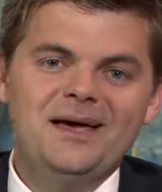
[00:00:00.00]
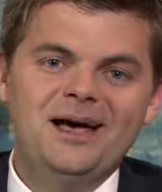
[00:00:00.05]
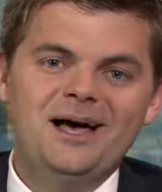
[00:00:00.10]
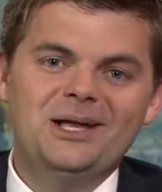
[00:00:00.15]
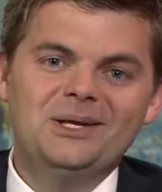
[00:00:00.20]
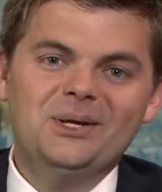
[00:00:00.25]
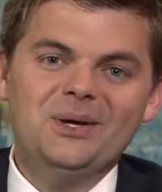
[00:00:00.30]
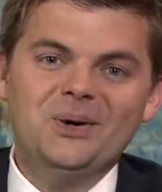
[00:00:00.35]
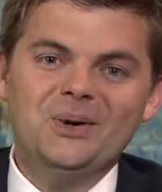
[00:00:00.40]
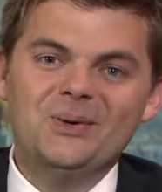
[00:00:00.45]

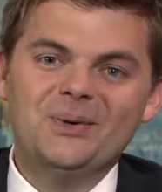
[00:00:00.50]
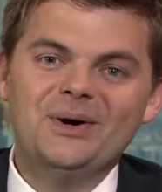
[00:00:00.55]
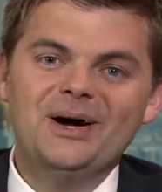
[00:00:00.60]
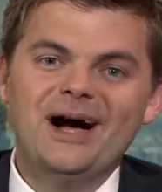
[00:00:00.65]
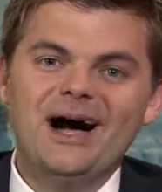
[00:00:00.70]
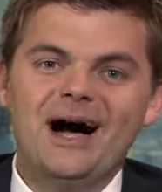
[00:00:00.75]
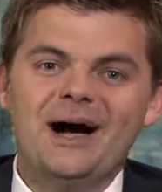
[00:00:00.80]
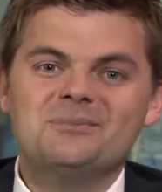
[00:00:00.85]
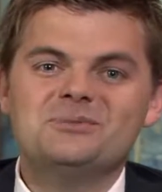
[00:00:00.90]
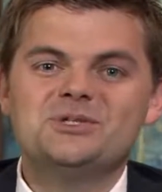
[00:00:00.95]
Hello,
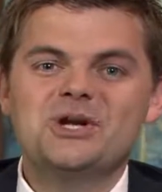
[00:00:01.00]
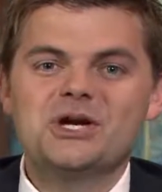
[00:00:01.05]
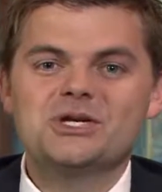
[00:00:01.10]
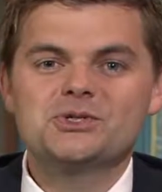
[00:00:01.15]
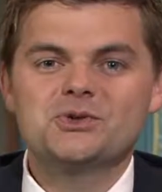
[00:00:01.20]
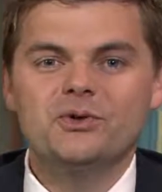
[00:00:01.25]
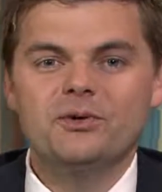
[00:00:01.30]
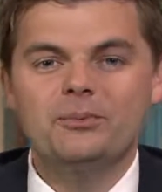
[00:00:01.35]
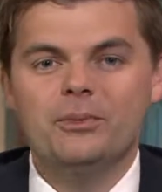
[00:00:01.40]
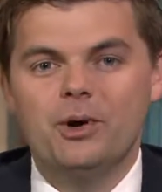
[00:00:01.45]
I'm
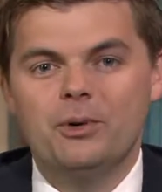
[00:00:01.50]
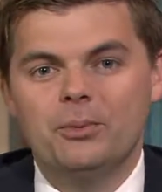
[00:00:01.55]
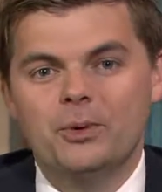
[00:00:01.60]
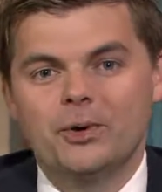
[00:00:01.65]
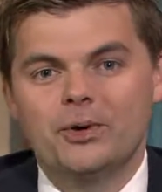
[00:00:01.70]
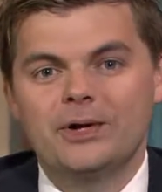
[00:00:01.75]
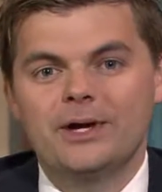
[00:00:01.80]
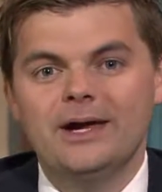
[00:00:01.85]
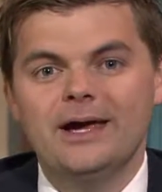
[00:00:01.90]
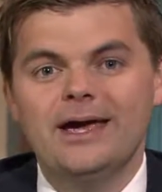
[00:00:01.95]
Joshua
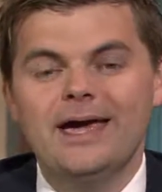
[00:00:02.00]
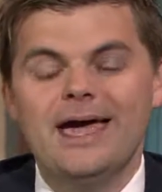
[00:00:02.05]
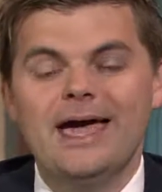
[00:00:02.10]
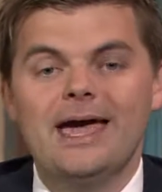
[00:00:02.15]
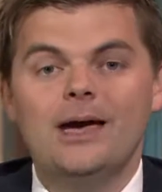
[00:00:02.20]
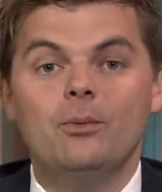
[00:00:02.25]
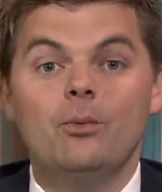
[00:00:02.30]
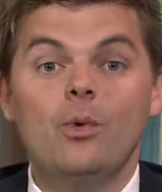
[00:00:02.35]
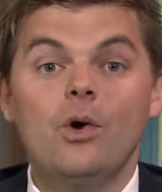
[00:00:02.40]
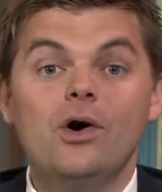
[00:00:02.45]
Melberg,
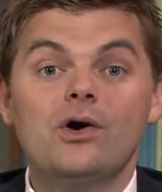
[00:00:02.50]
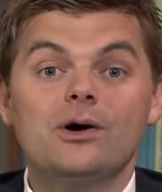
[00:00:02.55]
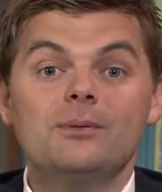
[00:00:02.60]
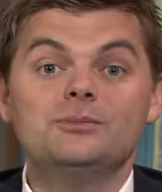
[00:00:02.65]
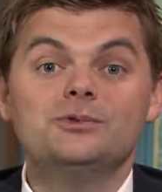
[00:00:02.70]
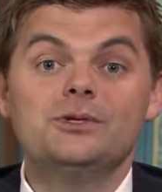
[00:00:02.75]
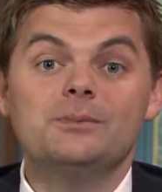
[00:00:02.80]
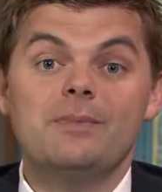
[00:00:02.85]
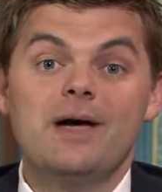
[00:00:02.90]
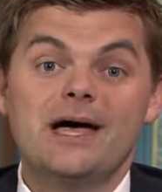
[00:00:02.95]
and
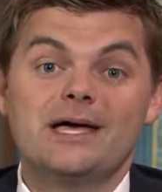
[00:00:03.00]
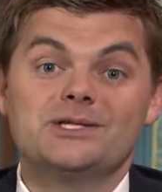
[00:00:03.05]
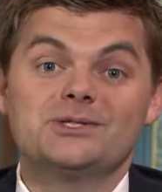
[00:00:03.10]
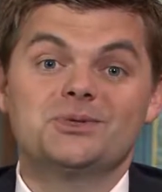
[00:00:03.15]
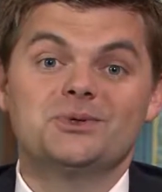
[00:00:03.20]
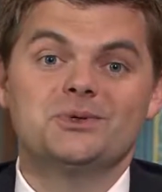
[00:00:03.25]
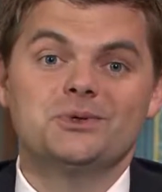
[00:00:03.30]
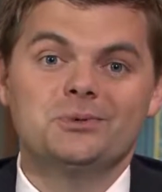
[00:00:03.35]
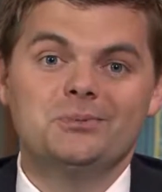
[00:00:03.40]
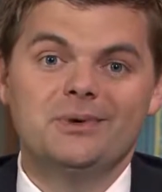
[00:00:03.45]
welcome to
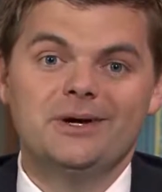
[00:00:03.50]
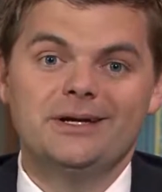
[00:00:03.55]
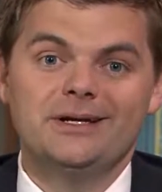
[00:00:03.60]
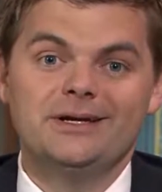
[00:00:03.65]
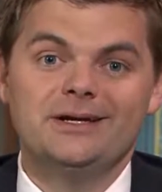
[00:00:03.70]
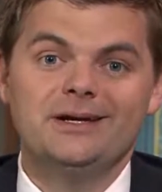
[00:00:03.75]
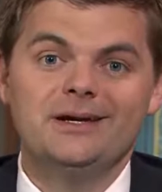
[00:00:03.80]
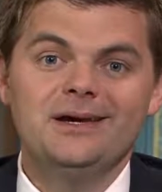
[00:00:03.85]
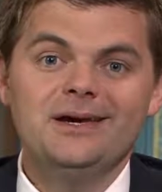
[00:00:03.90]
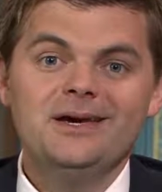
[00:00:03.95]
Mastering Your
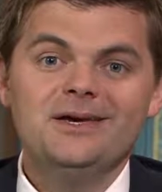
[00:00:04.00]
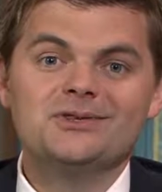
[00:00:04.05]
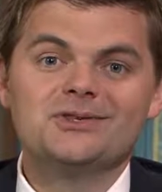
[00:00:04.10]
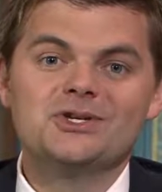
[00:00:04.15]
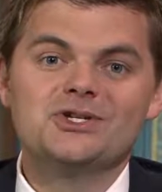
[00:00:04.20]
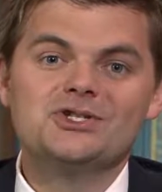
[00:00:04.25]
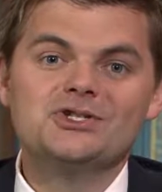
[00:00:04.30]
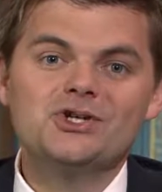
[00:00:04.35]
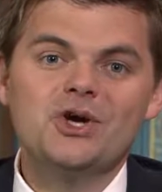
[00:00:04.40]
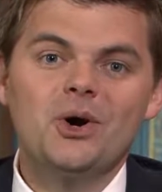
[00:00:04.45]
Money,
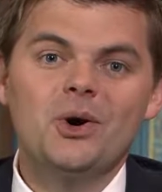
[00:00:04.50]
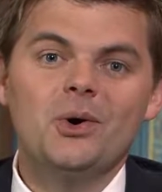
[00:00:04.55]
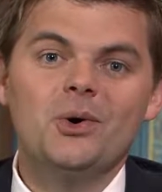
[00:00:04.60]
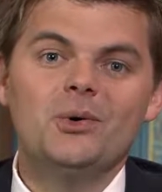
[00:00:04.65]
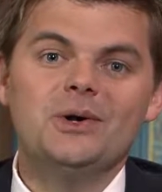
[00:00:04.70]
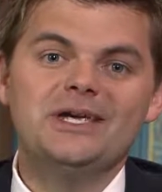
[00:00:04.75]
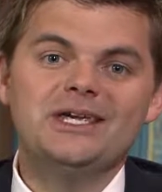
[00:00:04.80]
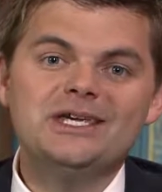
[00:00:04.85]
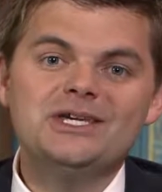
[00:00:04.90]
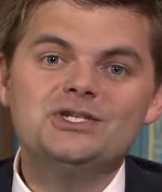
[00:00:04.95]
the
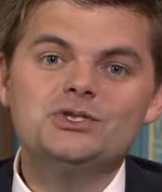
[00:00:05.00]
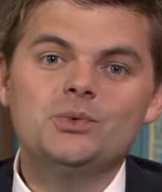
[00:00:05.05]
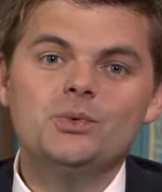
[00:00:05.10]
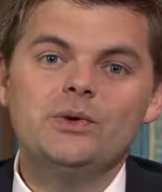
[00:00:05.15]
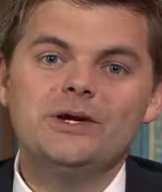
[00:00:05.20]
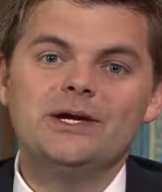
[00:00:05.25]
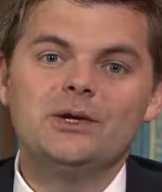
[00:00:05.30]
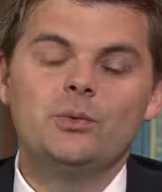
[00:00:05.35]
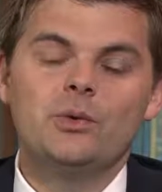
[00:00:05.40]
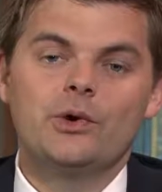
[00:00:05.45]
show each
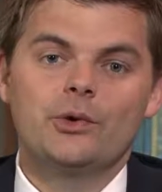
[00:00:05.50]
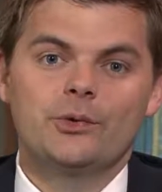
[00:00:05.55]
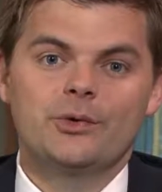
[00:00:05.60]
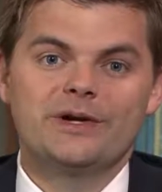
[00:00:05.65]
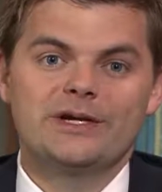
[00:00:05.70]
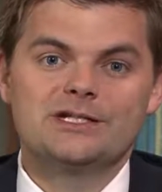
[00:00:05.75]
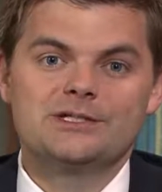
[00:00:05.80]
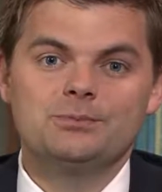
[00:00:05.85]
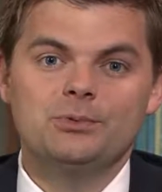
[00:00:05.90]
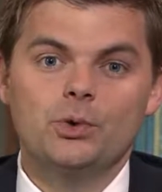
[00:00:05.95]
week where we
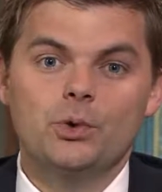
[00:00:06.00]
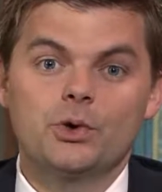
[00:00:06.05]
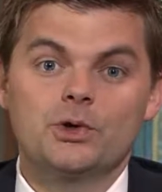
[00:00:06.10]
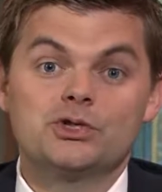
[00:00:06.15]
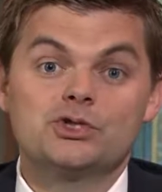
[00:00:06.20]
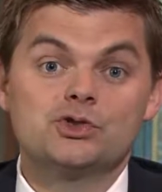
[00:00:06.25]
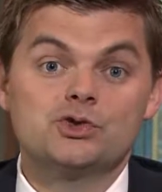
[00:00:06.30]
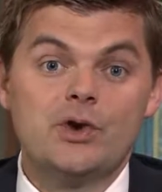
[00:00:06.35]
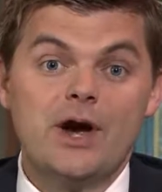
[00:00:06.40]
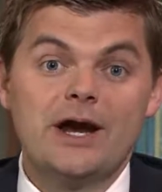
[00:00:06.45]
explore
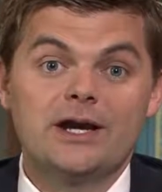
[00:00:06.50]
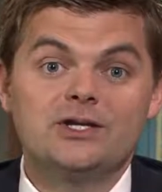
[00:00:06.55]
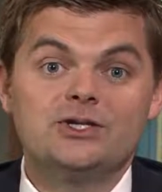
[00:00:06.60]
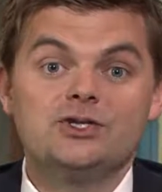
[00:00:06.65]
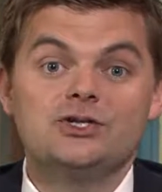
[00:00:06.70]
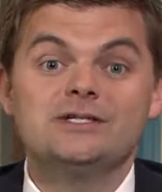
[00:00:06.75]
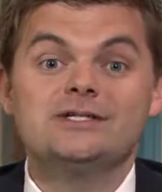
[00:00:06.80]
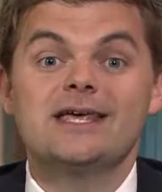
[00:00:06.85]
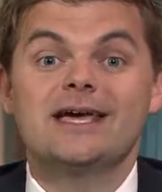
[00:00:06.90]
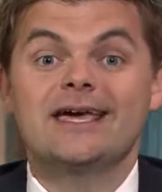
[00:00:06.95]

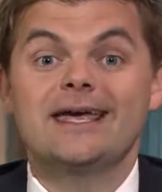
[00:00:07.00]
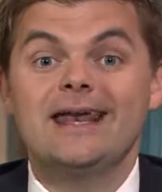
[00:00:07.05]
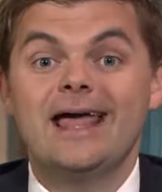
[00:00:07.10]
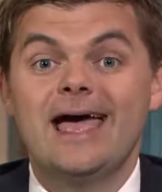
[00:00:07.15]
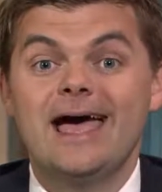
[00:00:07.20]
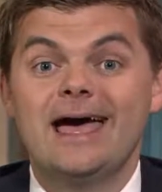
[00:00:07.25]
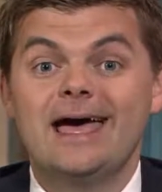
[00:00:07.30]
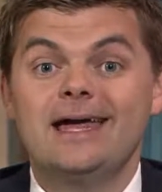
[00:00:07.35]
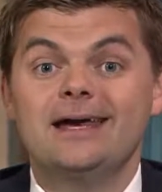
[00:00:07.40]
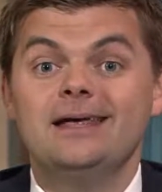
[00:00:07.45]
strategies that can
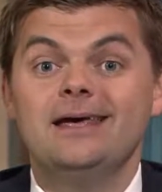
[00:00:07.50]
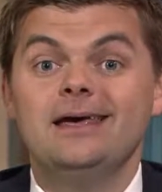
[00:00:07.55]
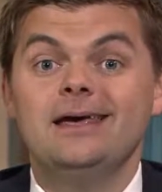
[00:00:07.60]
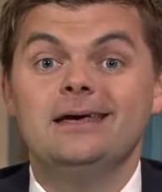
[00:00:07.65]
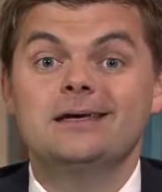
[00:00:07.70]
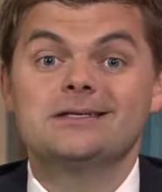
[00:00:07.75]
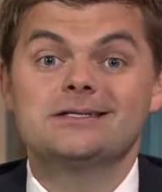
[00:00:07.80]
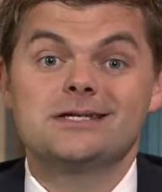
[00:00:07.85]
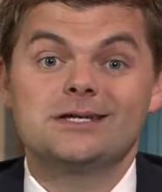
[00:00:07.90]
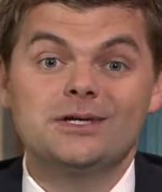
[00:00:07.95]
add
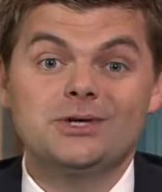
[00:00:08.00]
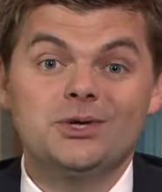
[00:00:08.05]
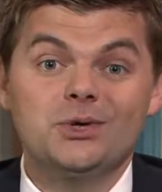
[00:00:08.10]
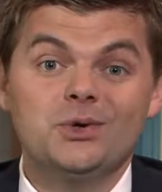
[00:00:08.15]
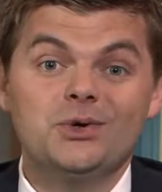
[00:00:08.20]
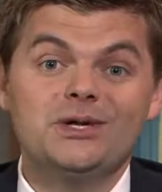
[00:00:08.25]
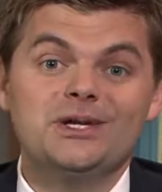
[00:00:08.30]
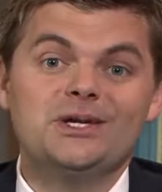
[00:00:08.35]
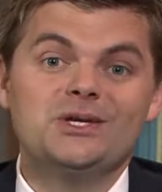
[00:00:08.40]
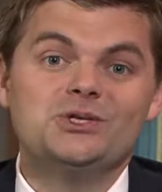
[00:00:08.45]

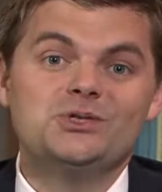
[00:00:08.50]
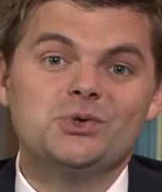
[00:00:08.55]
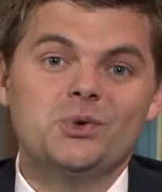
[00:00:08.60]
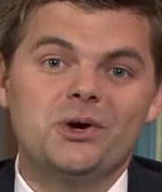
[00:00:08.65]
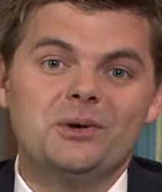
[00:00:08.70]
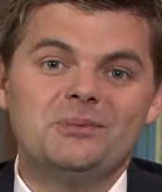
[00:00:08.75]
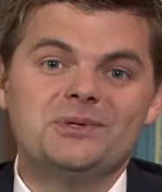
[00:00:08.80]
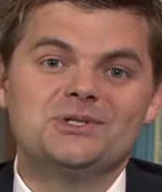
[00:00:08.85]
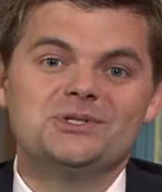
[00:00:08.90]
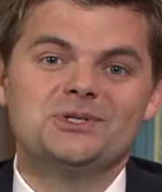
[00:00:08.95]
security and
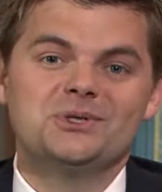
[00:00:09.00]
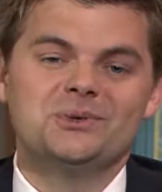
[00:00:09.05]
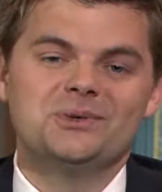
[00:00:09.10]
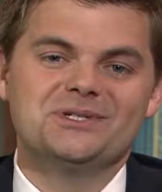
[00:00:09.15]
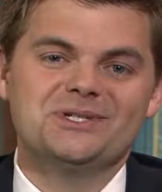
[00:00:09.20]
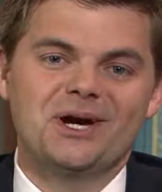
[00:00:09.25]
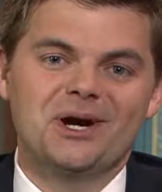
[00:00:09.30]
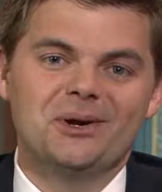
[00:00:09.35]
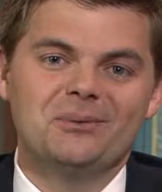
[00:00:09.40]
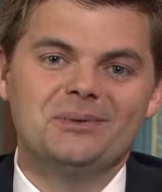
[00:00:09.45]
enjoyment to your
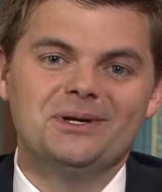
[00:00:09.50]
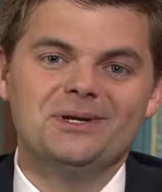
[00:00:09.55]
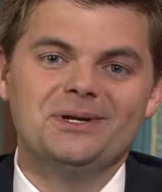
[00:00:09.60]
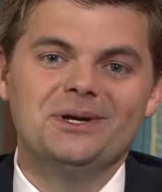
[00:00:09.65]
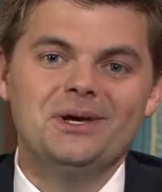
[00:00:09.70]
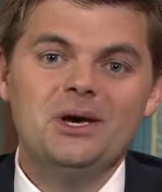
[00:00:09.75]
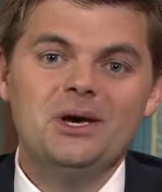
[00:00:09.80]
retirement.